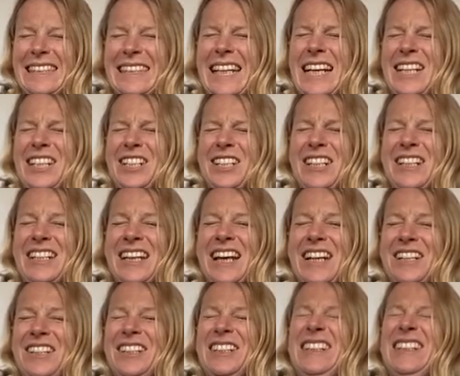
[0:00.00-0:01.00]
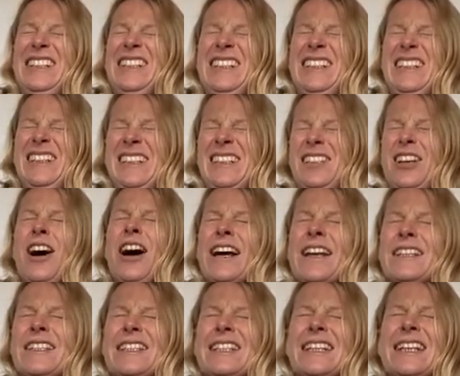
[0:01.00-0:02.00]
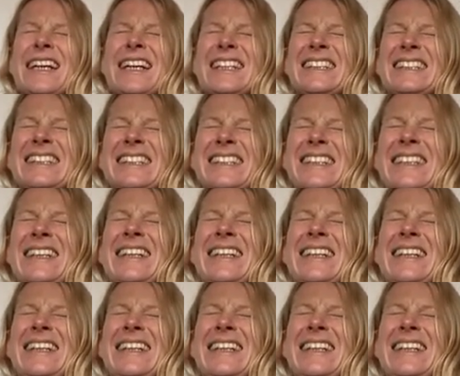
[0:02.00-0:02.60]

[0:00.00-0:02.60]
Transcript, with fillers: Tension, tension, as tight as you can.